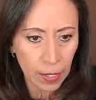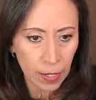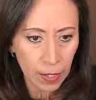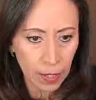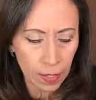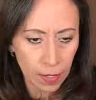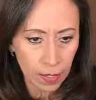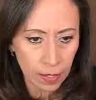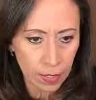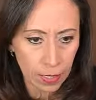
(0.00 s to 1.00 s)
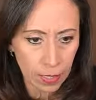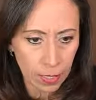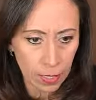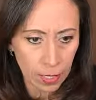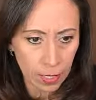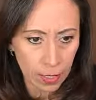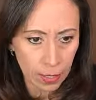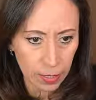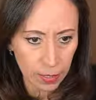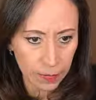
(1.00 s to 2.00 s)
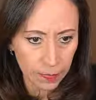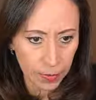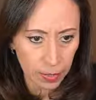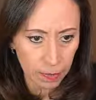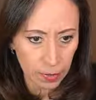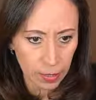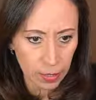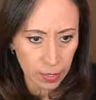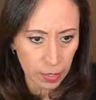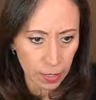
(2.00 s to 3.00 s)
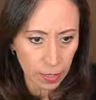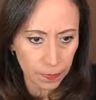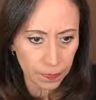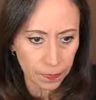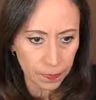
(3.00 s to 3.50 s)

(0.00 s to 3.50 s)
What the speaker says: and then later, let's see.